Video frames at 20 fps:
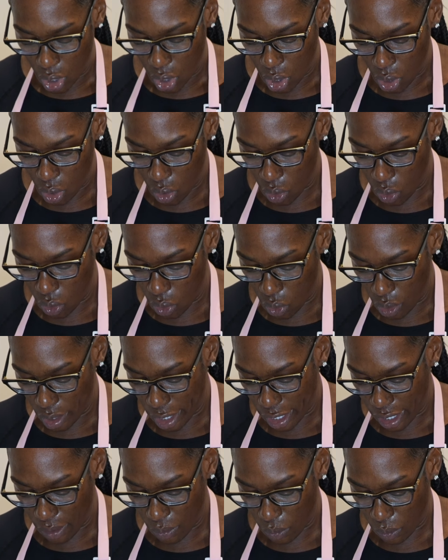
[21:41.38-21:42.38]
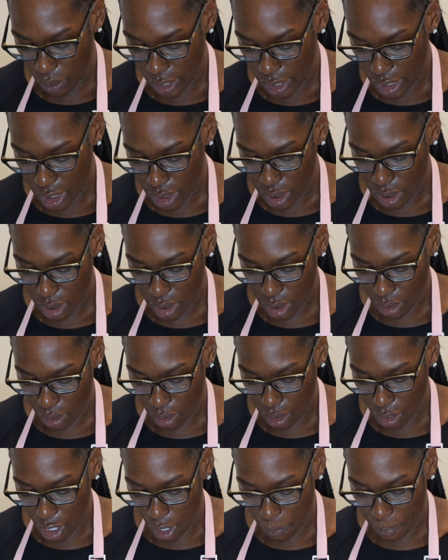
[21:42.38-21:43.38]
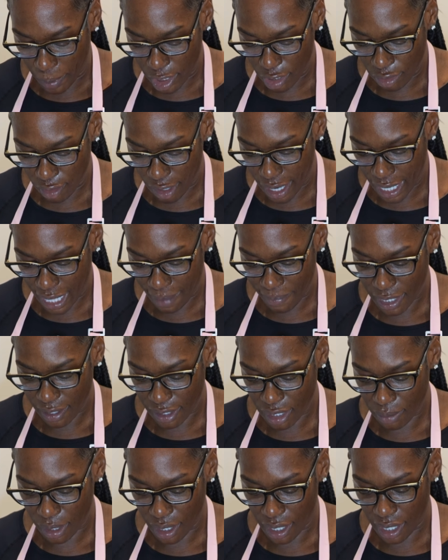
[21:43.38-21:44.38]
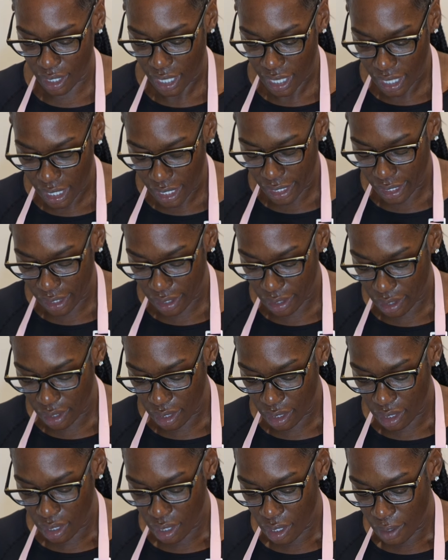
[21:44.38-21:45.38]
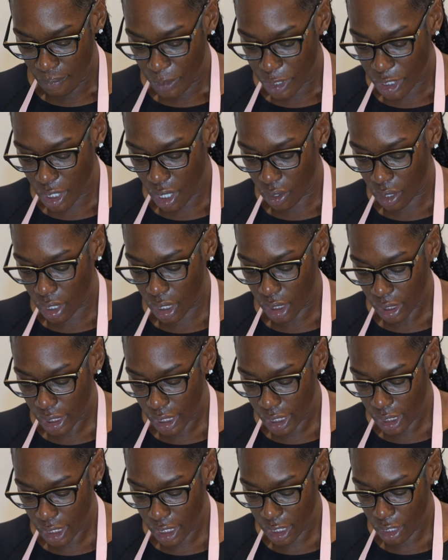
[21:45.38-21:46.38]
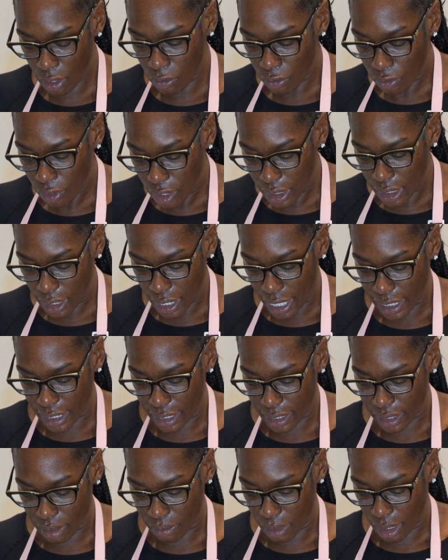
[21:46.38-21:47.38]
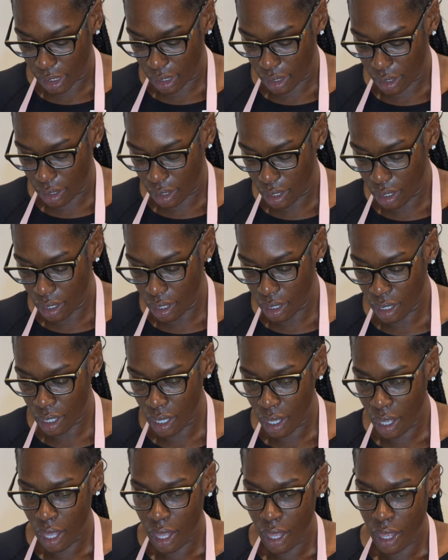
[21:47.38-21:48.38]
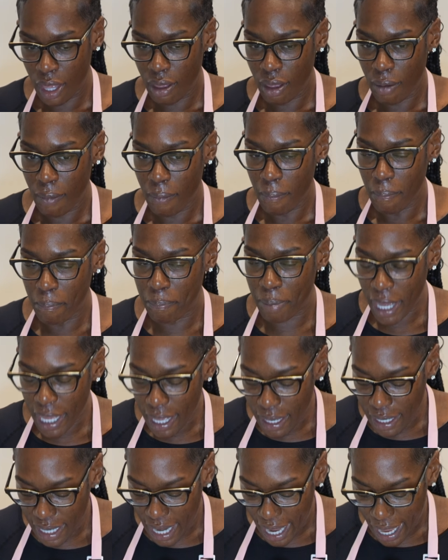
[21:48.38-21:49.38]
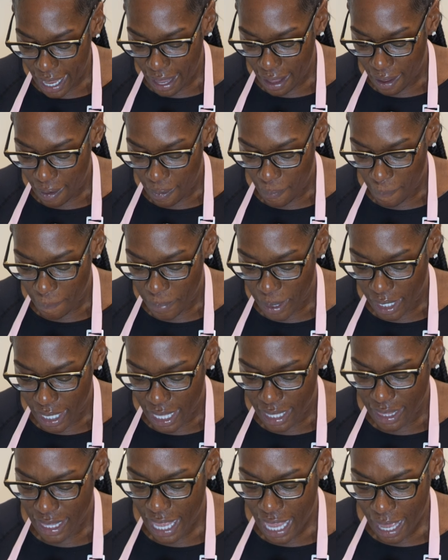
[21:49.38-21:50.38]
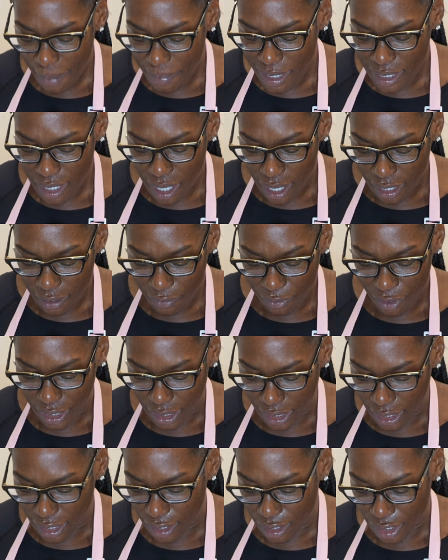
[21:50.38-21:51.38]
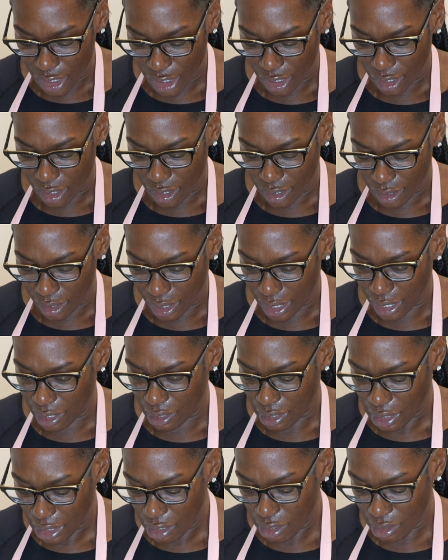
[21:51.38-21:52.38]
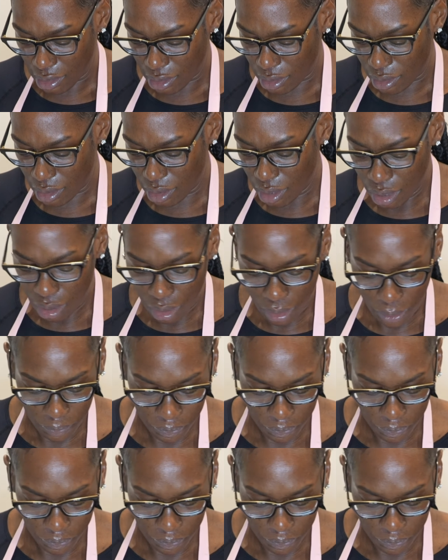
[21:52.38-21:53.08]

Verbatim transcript: who he was, you know, portraying himself to be online. So clearly you really liked this man. But now, and they have been talking for years, y'all, like years.